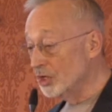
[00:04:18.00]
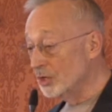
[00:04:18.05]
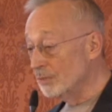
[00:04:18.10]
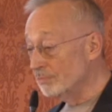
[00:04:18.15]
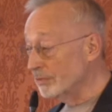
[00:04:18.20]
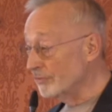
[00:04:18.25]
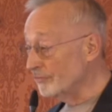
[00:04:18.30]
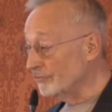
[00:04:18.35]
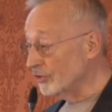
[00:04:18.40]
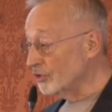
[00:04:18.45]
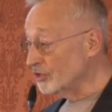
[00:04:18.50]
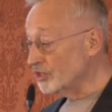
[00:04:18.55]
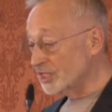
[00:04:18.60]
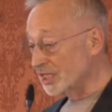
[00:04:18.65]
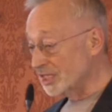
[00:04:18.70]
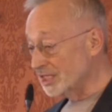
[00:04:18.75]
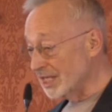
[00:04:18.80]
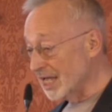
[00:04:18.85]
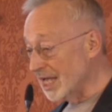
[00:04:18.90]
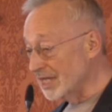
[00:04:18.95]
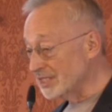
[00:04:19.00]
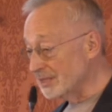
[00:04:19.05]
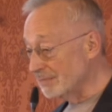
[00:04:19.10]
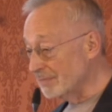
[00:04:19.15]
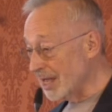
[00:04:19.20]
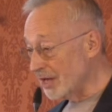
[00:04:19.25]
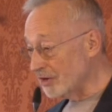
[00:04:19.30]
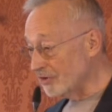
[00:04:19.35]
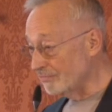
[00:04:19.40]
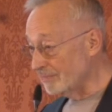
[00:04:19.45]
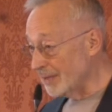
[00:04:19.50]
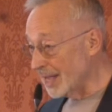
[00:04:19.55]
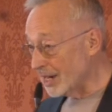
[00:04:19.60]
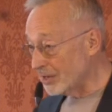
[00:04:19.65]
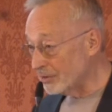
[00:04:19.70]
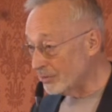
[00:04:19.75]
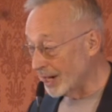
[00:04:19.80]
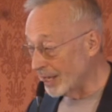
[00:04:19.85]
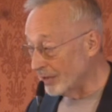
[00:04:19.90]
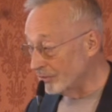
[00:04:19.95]
But first, as a matter of
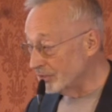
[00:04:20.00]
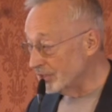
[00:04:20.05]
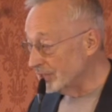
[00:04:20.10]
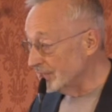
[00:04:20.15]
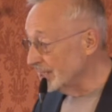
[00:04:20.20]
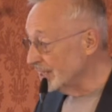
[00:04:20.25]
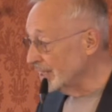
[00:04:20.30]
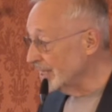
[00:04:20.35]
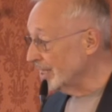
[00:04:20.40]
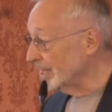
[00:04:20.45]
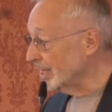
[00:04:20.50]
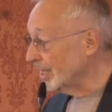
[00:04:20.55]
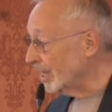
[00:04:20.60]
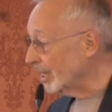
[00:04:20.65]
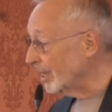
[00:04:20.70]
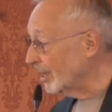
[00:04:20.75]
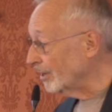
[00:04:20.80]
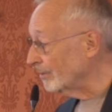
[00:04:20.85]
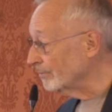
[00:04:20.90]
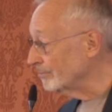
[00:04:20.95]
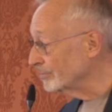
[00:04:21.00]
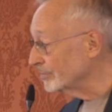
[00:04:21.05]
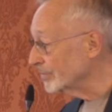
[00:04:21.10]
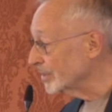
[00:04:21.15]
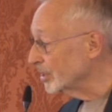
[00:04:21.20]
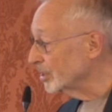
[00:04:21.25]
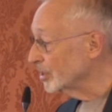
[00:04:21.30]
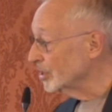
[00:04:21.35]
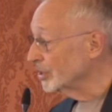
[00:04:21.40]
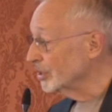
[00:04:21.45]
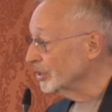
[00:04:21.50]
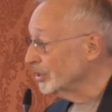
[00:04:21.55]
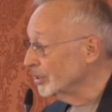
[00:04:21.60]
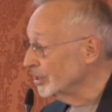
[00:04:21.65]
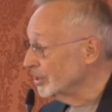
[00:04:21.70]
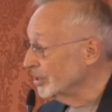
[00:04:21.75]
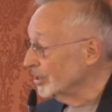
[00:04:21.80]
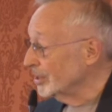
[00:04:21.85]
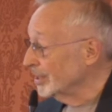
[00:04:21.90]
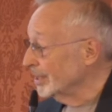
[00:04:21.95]
background,
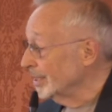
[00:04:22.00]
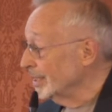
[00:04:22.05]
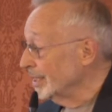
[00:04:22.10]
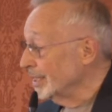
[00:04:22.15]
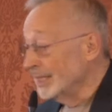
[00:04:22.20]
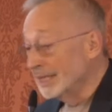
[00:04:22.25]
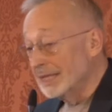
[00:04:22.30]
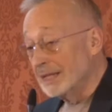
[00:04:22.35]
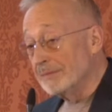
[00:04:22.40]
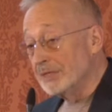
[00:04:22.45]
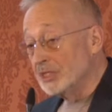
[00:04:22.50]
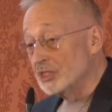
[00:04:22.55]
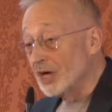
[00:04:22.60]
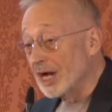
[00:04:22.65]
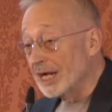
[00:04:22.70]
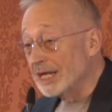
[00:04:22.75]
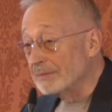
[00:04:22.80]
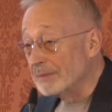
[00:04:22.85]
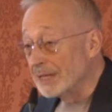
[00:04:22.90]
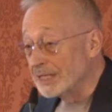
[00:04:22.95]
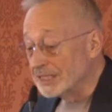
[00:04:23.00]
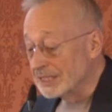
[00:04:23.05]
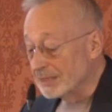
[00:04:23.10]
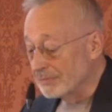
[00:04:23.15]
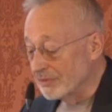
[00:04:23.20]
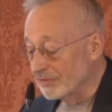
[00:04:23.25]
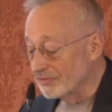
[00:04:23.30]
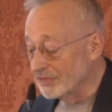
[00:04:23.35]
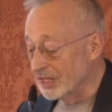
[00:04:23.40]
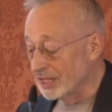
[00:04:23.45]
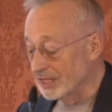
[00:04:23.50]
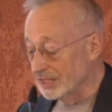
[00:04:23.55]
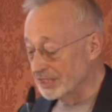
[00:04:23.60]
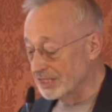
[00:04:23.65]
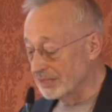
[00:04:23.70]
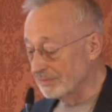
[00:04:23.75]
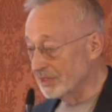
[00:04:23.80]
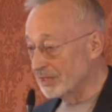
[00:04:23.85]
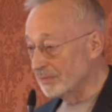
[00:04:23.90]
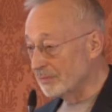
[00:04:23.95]
let me talk about some of
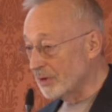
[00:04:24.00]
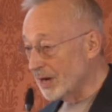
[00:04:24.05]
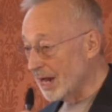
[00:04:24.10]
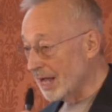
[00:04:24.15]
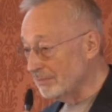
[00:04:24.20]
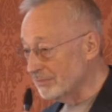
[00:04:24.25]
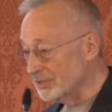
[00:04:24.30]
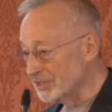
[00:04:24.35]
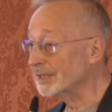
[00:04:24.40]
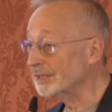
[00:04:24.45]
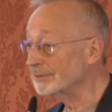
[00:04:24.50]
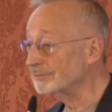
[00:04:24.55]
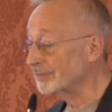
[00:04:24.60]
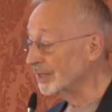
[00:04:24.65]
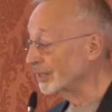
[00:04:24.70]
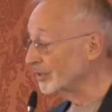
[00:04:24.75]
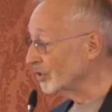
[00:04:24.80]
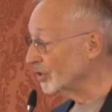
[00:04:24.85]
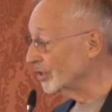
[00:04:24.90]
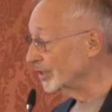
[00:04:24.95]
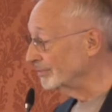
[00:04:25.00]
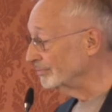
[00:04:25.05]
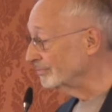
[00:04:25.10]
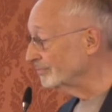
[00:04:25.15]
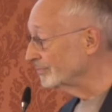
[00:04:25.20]
the problems. Good.